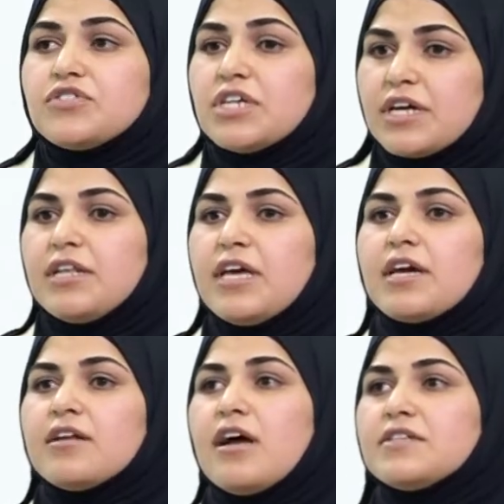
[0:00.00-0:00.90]

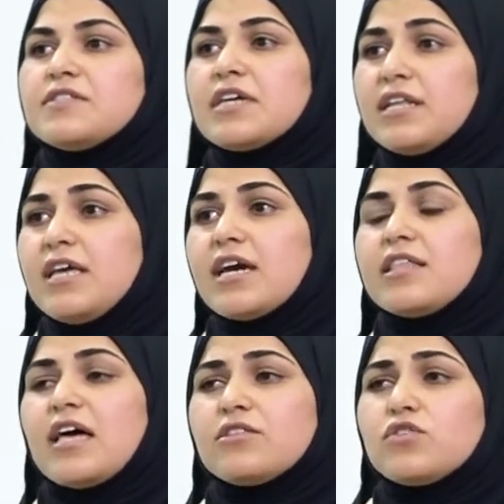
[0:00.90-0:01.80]
technique, nice technique,
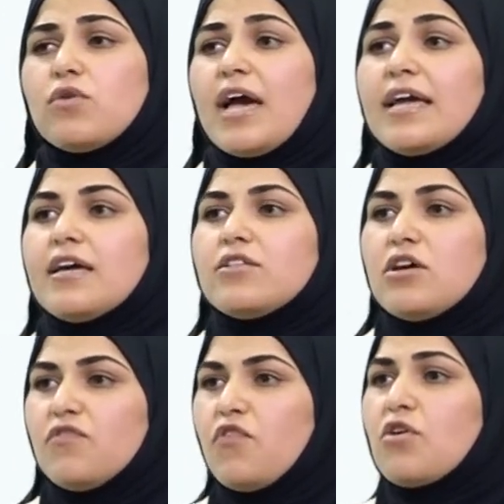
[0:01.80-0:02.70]
that you can get
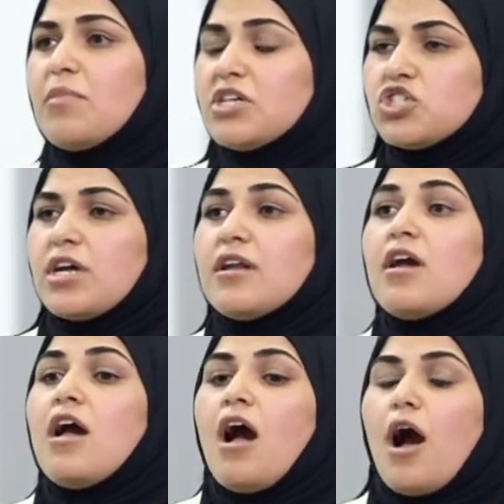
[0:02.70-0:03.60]
information
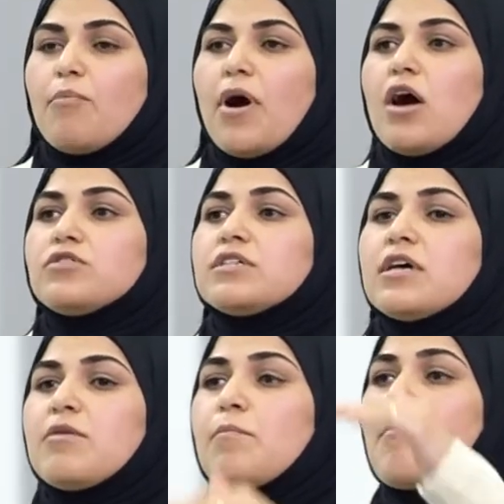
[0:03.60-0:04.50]
about
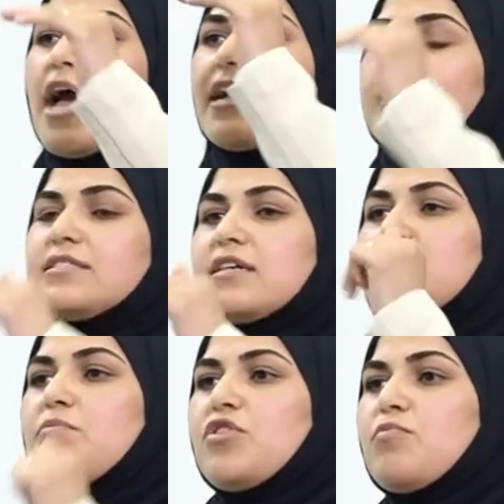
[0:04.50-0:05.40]
magnetic depth